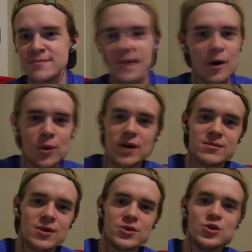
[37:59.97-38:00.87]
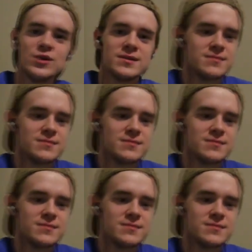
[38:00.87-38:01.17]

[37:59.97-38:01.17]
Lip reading: I will. I'll do it.